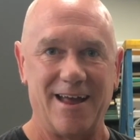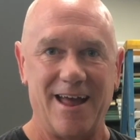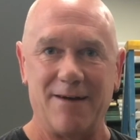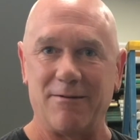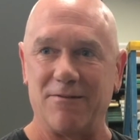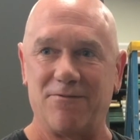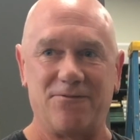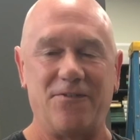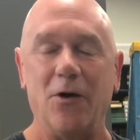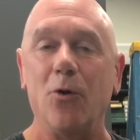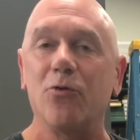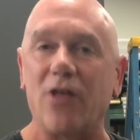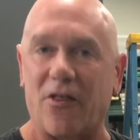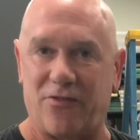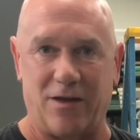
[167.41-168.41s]
And we
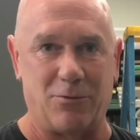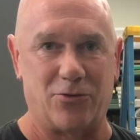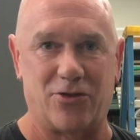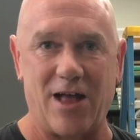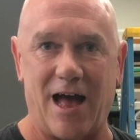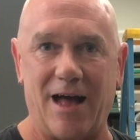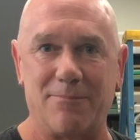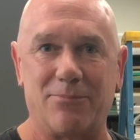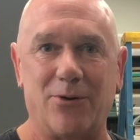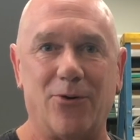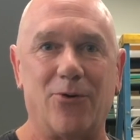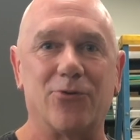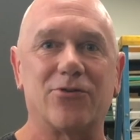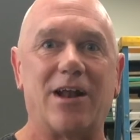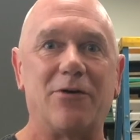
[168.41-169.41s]
filled that thing with
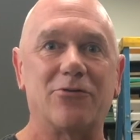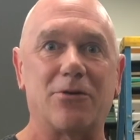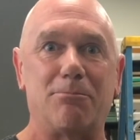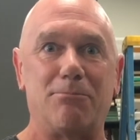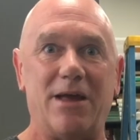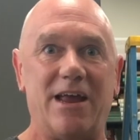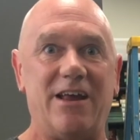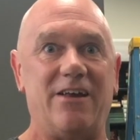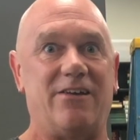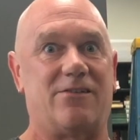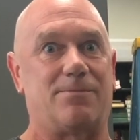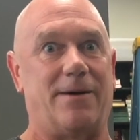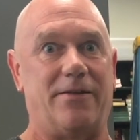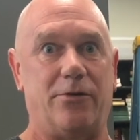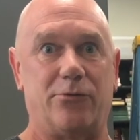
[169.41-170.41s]
tadpoles. And I was amazed
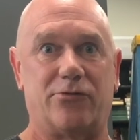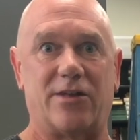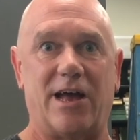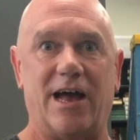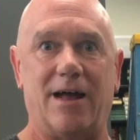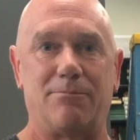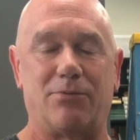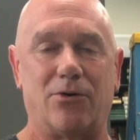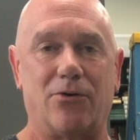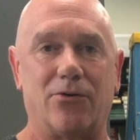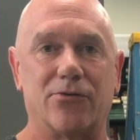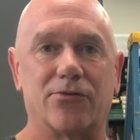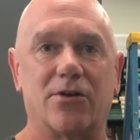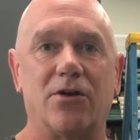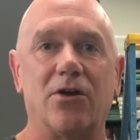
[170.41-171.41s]
by those
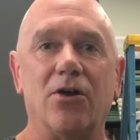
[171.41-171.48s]
tadpoles.